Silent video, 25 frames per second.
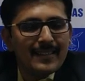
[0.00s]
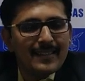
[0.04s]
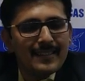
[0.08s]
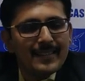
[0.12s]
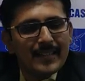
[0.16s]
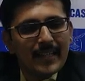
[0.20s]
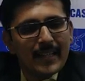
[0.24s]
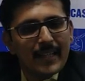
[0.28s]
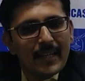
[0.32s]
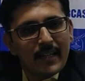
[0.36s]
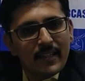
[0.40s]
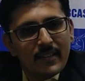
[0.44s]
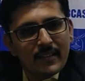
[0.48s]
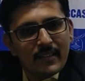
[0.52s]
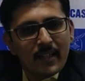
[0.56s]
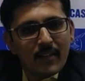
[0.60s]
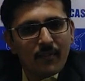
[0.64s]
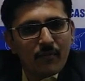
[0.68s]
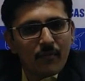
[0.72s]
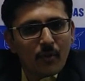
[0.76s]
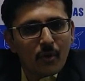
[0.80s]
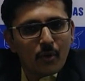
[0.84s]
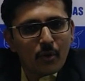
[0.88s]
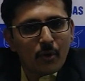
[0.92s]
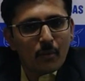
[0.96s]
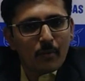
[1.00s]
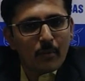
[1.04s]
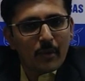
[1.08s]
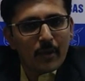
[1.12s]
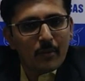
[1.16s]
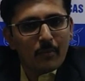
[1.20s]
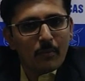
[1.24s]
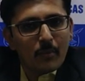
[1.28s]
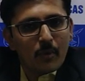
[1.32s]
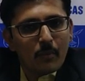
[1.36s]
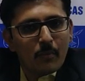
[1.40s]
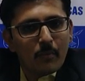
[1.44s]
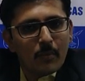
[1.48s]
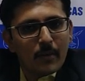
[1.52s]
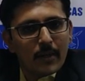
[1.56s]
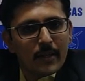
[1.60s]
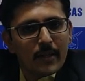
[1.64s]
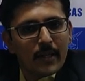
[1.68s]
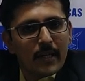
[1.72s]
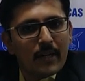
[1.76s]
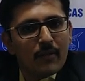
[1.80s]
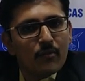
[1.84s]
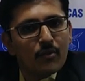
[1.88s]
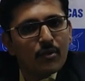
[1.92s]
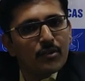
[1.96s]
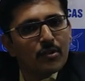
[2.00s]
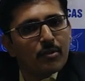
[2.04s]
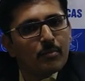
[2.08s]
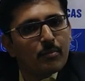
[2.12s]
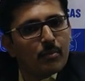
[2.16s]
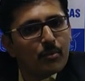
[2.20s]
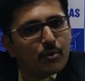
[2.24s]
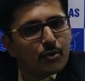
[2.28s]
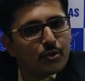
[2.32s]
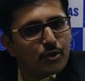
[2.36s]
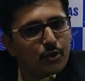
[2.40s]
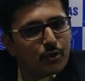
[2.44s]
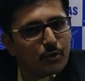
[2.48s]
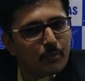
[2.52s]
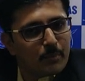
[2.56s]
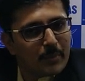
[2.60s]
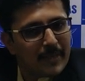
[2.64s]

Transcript: the second self-occupied property I was supposed